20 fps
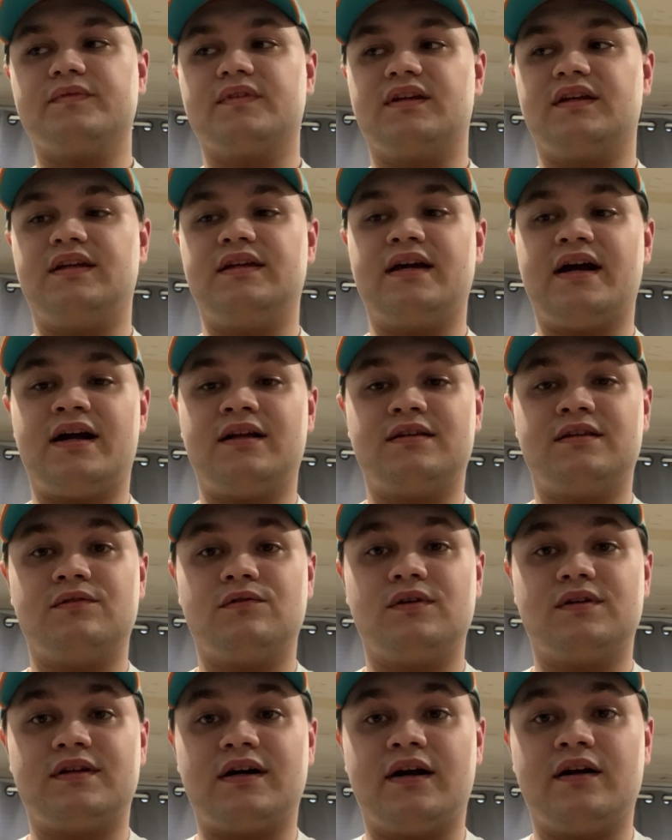he had to
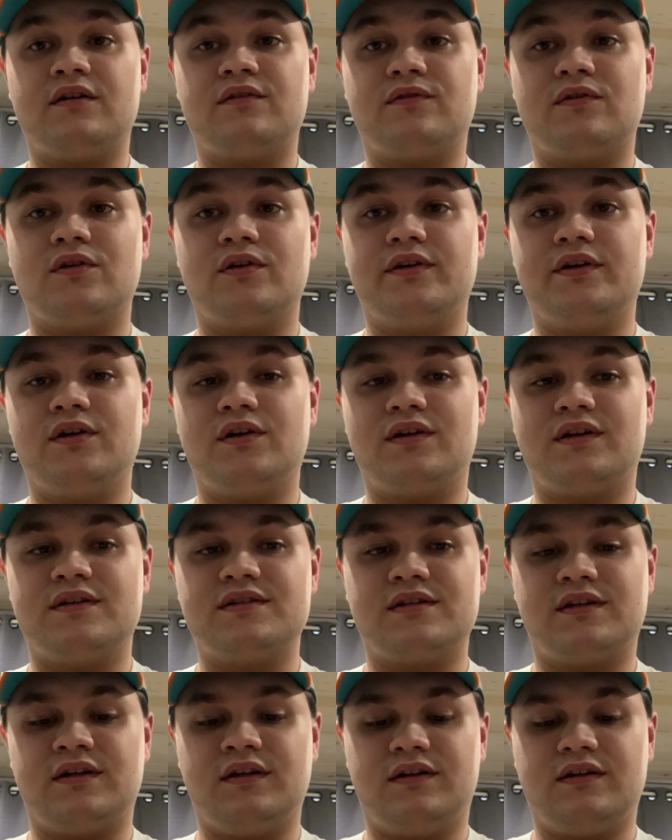retire for a year because
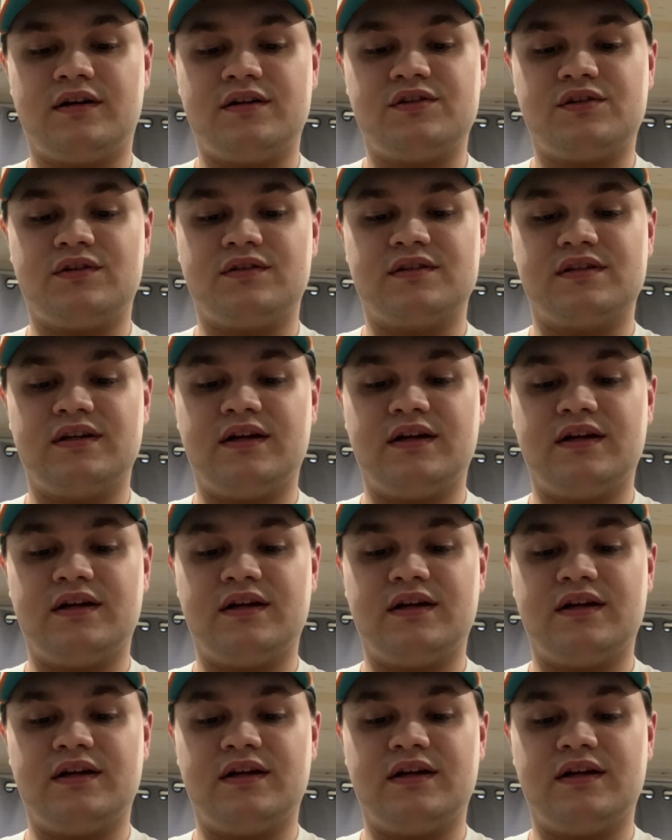of concussions.